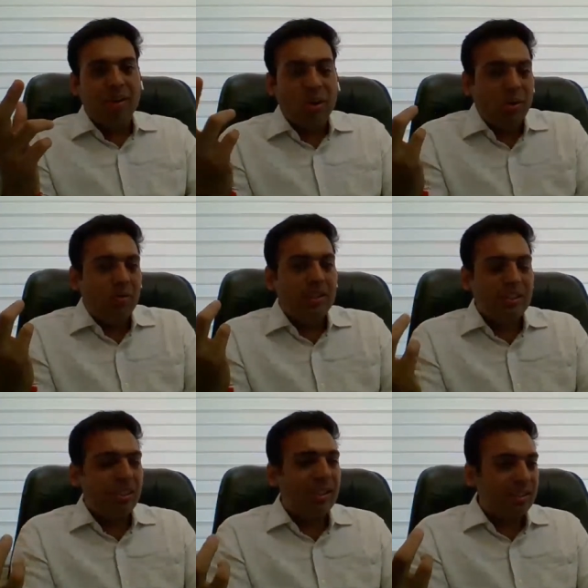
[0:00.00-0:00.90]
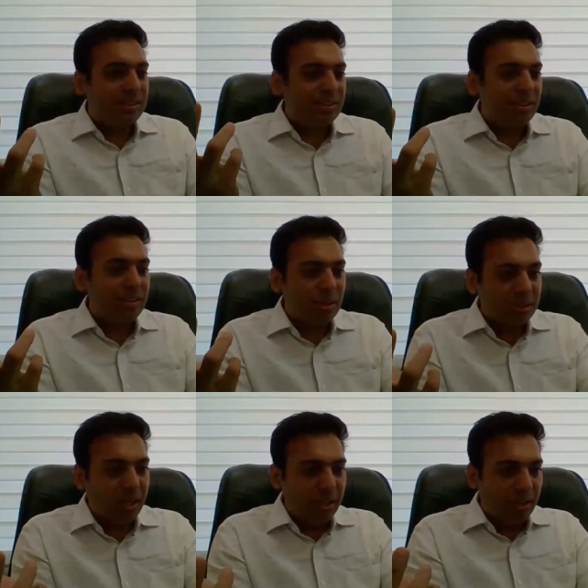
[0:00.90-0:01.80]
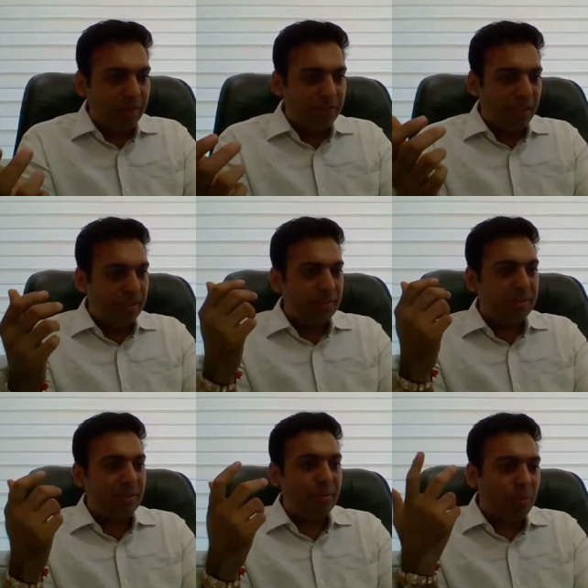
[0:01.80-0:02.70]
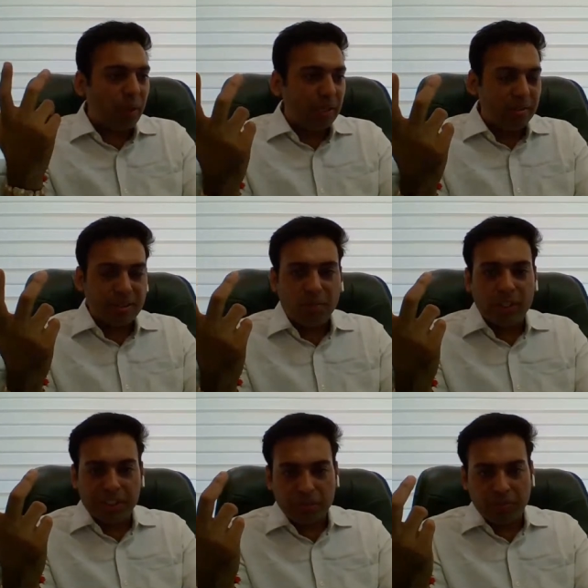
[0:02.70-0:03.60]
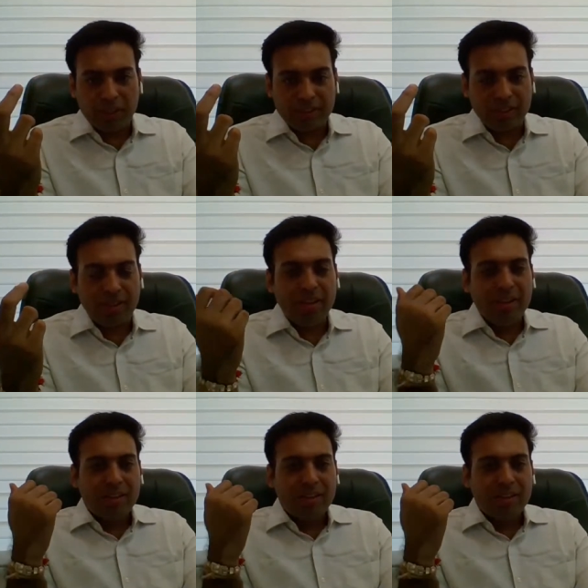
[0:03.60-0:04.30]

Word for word: No one shares uh, those kind of things uh, when someone is professional.